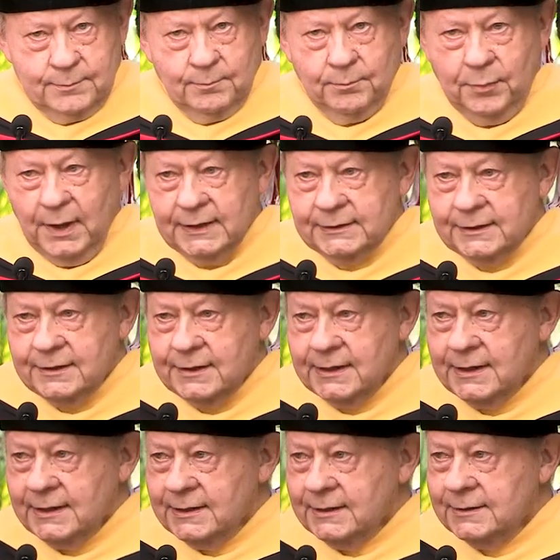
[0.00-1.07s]
but
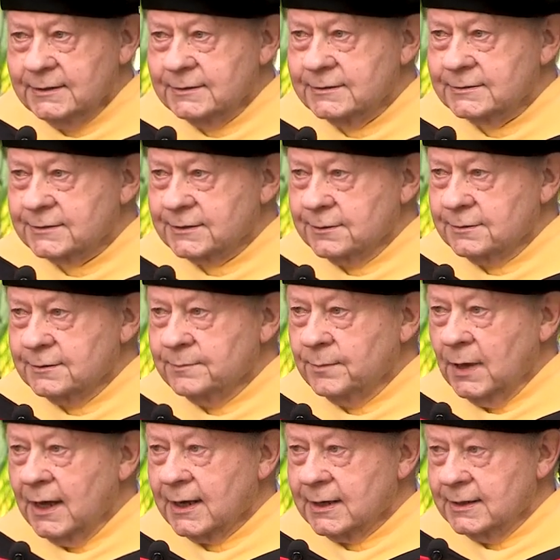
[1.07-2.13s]
the student
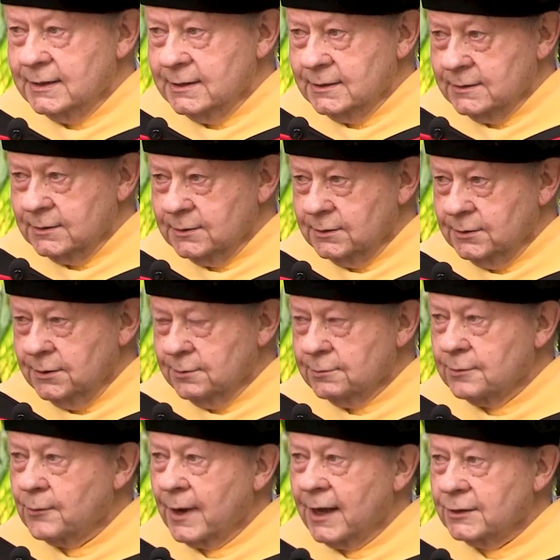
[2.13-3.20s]
body, you
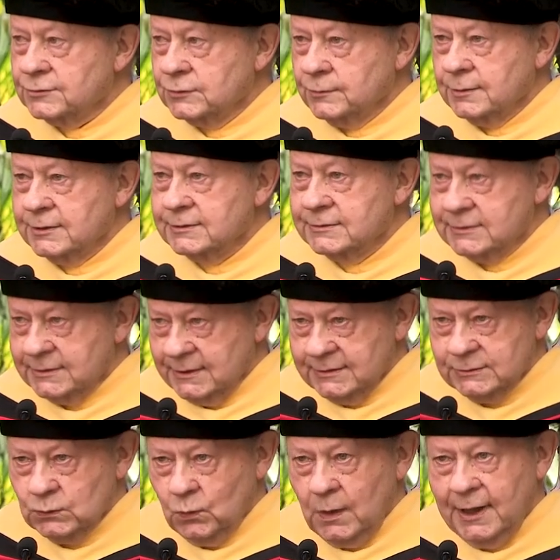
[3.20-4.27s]
graduates
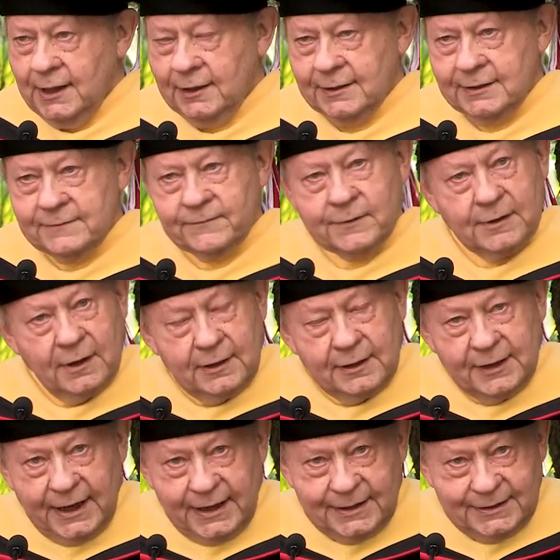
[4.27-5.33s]
as well. And for
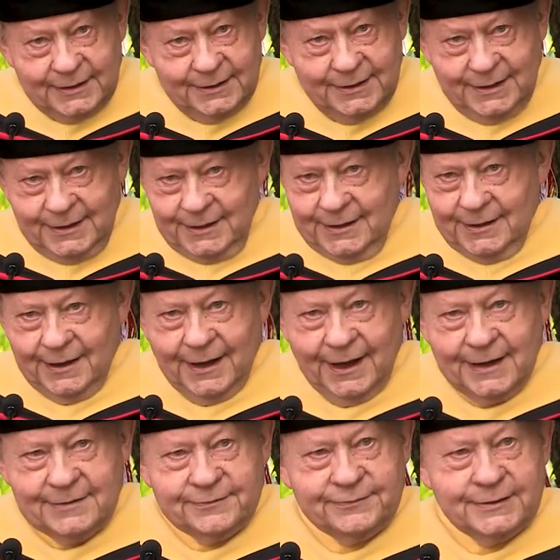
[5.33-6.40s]
all that,
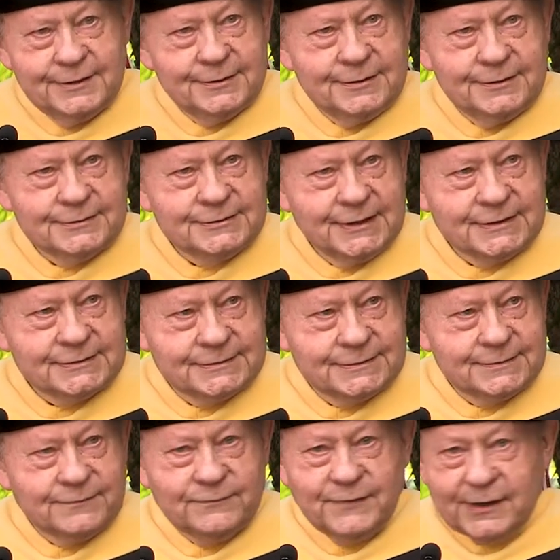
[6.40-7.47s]
I feel just
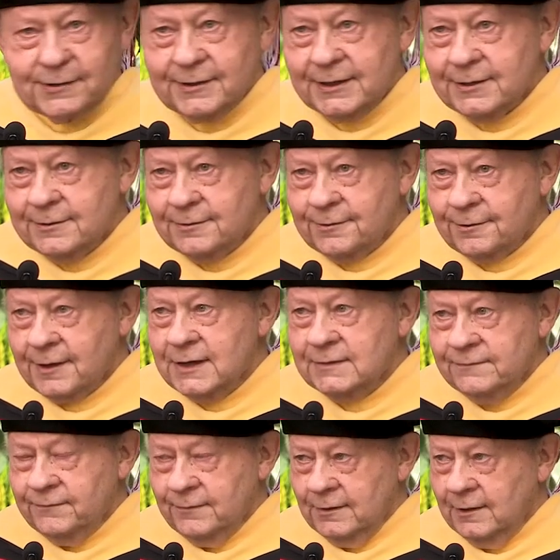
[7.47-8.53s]
very
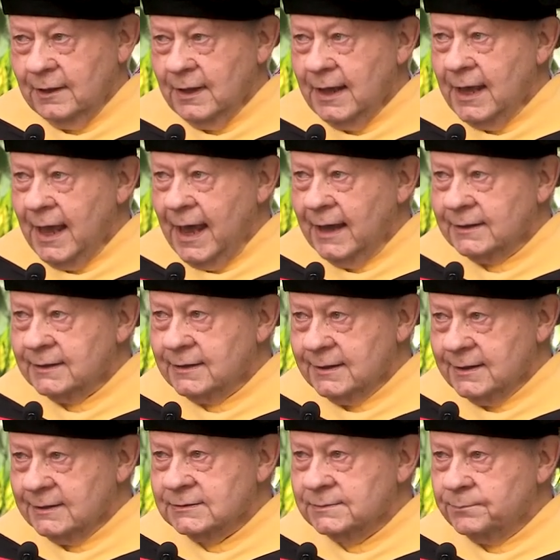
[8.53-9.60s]
grateful at
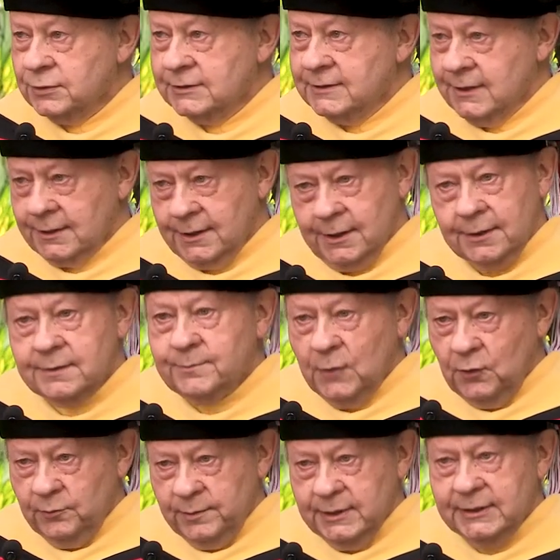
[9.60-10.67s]
this particular
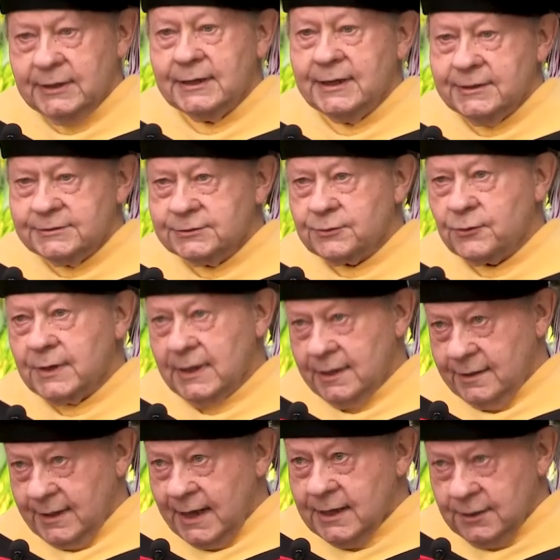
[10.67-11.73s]
moment in history.
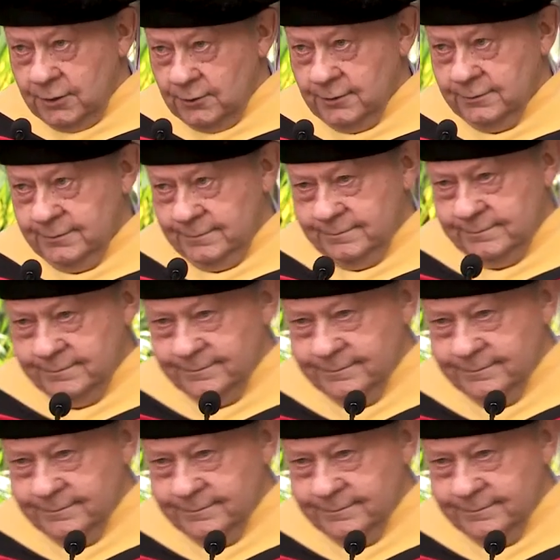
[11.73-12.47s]
Thank you.